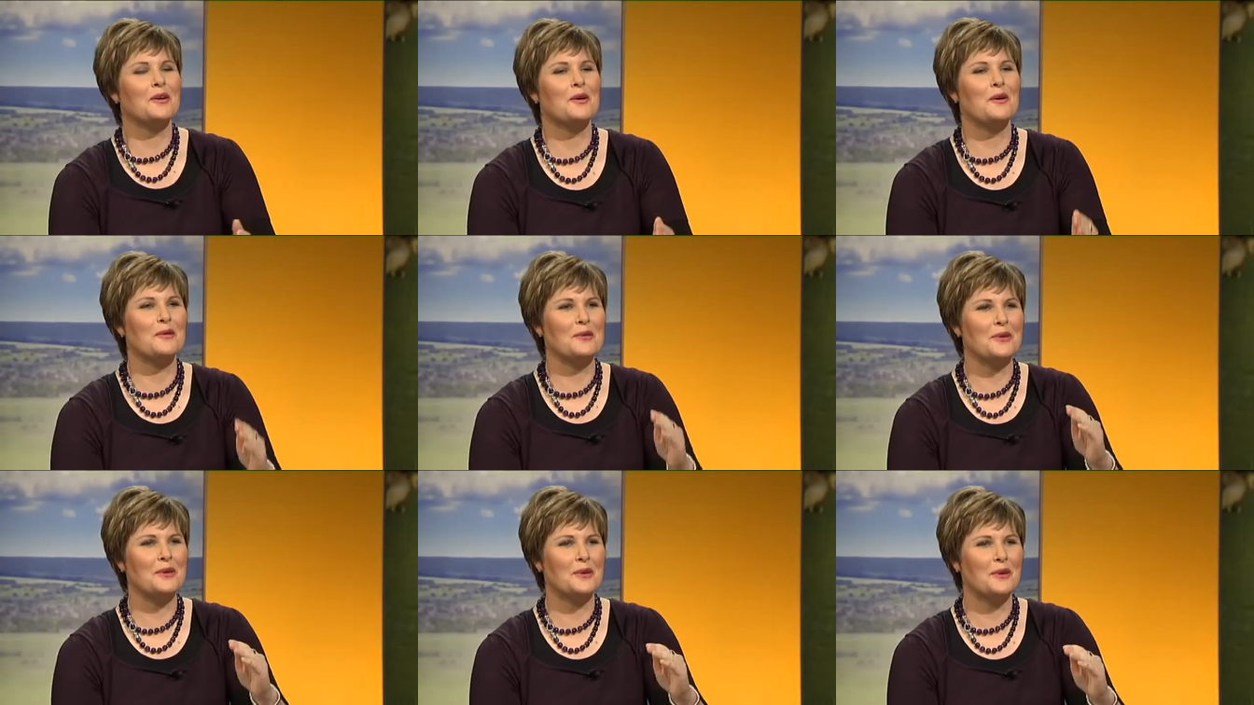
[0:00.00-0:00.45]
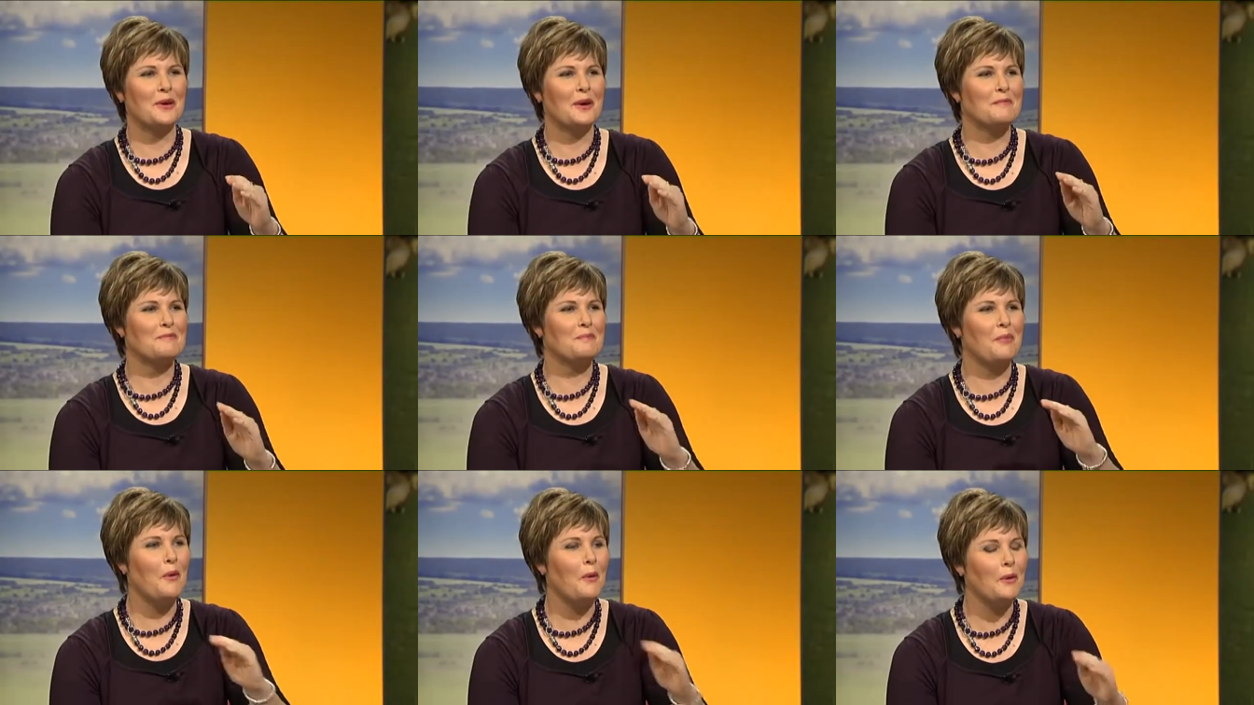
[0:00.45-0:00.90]
your your
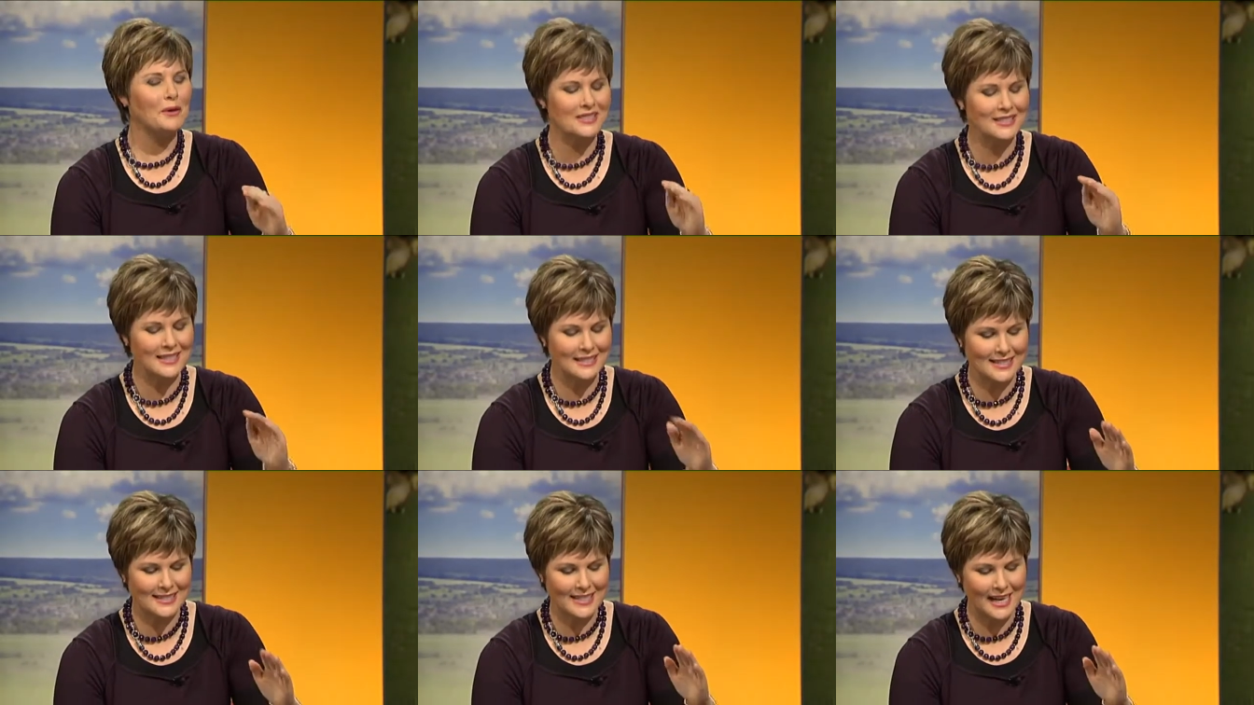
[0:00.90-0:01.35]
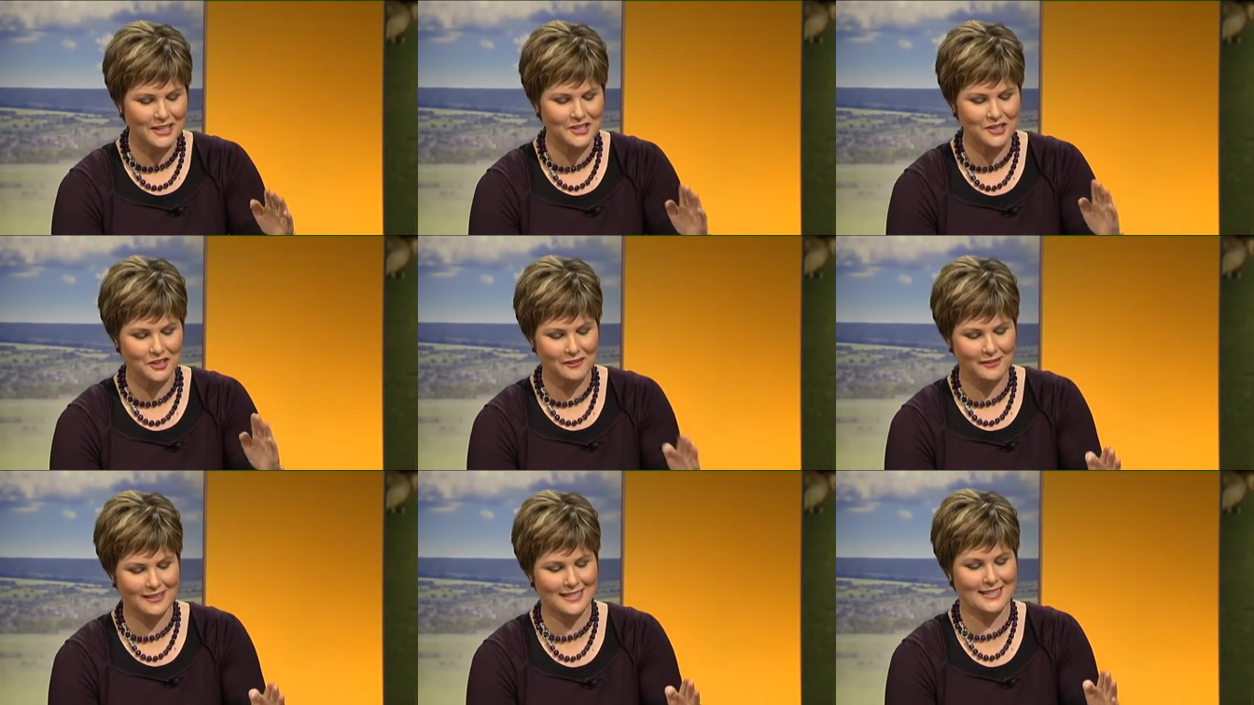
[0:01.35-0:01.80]
pause and
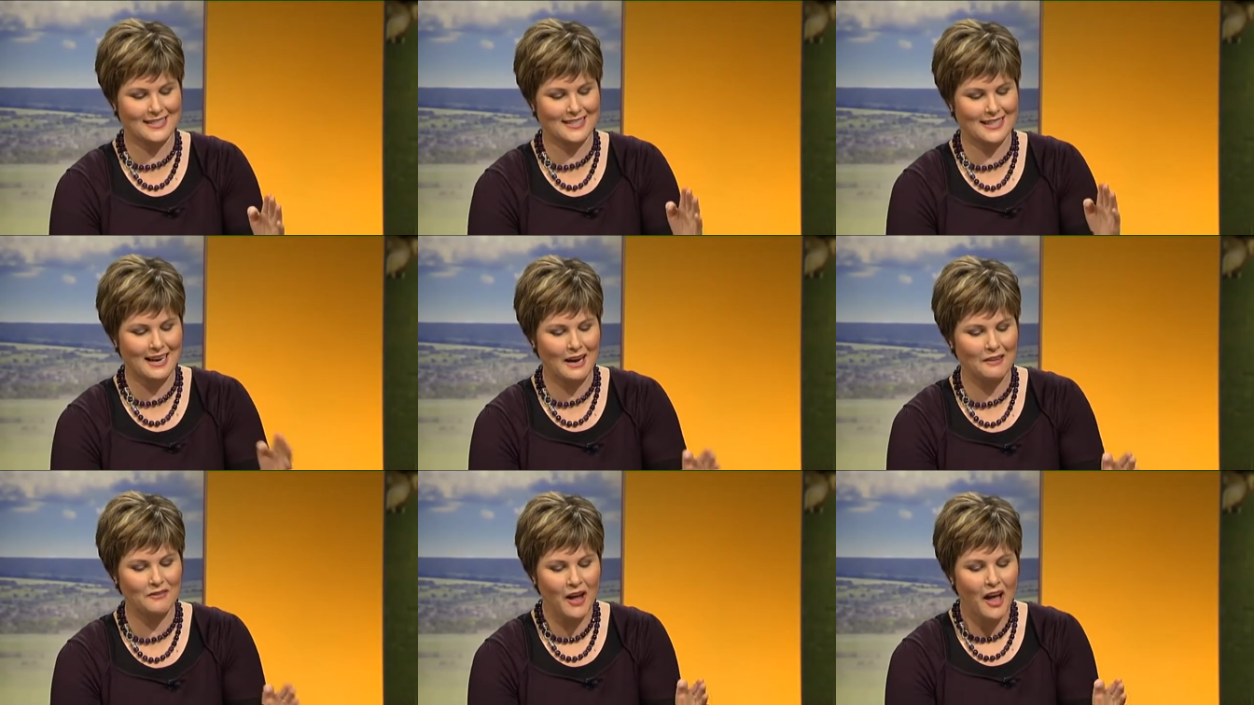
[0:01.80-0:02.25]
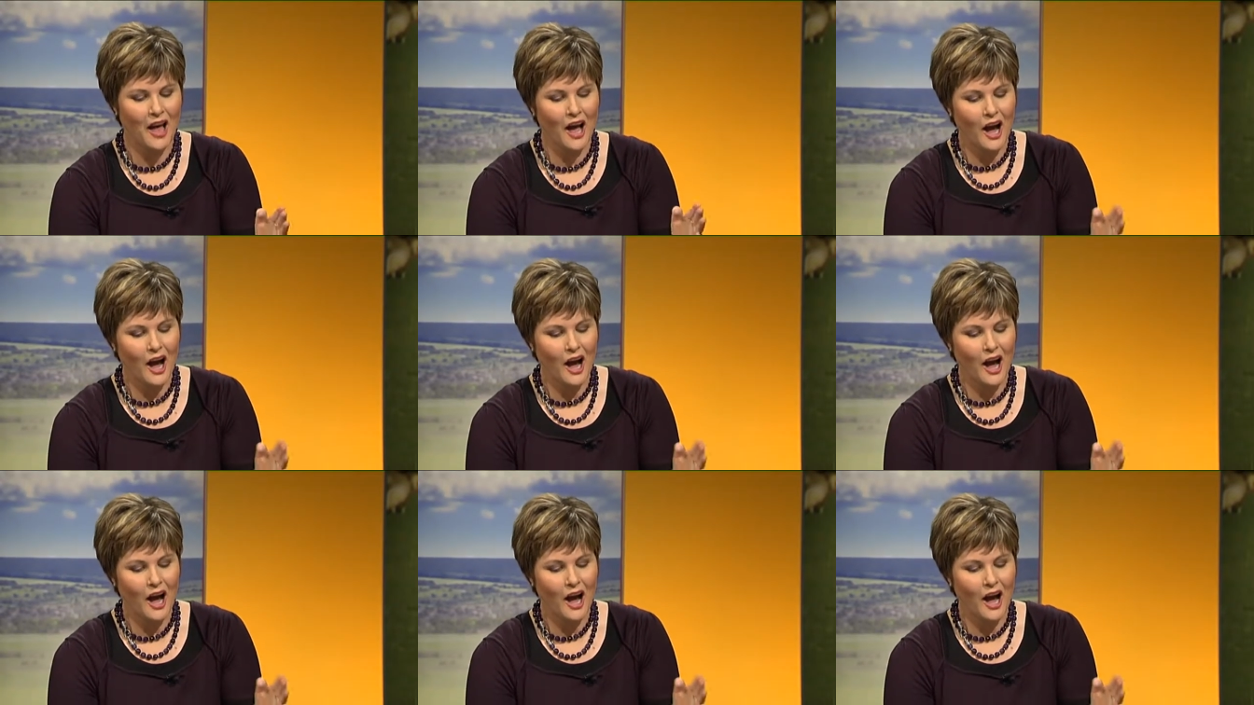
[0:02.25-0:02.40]
hesitation on this is enough.